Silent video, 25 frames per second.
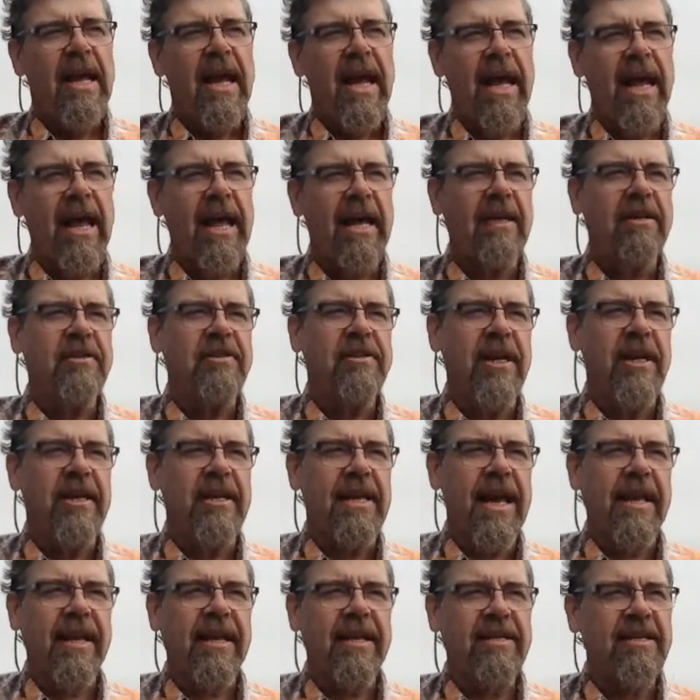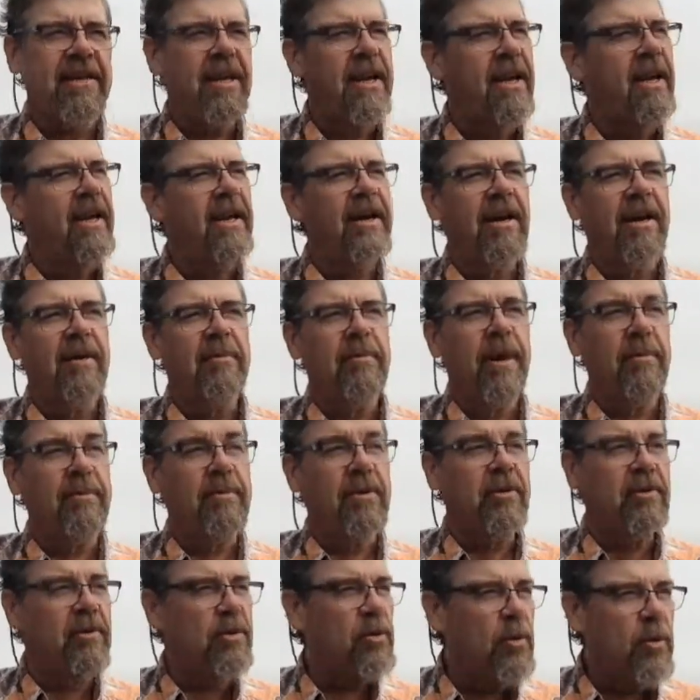And that can take up
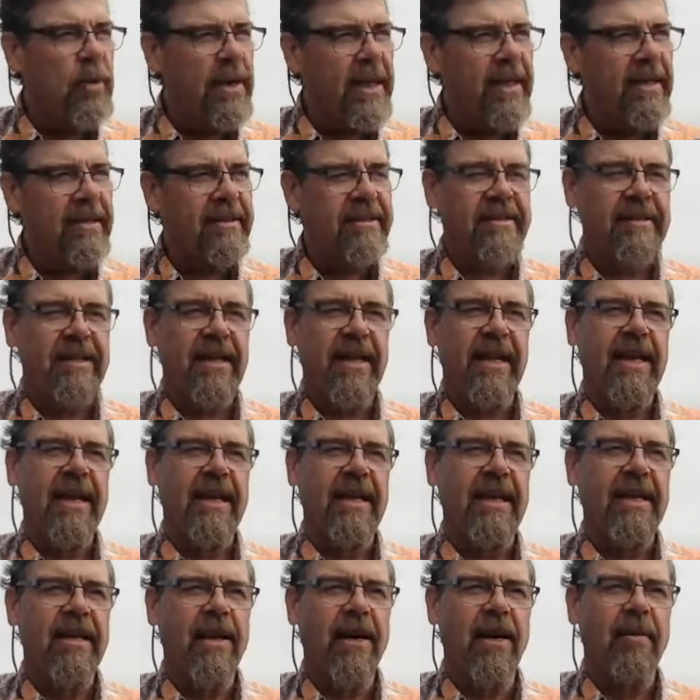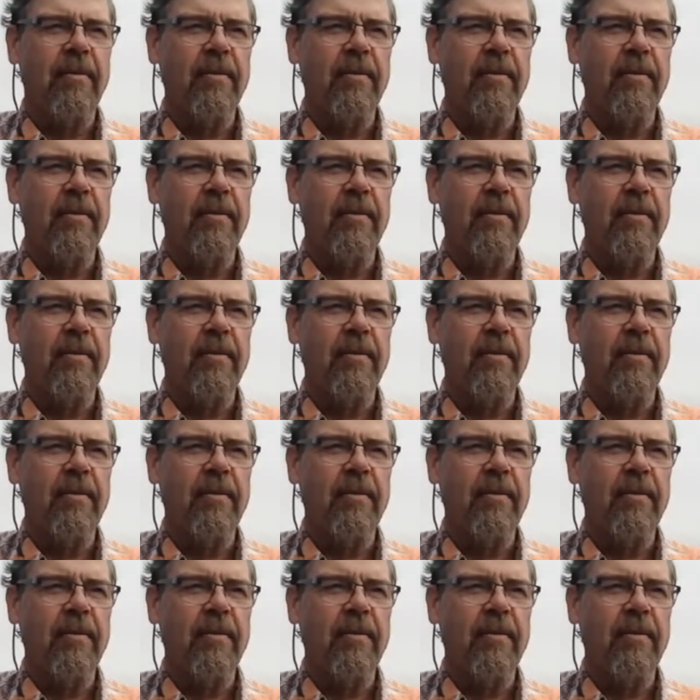to 2 weeks. And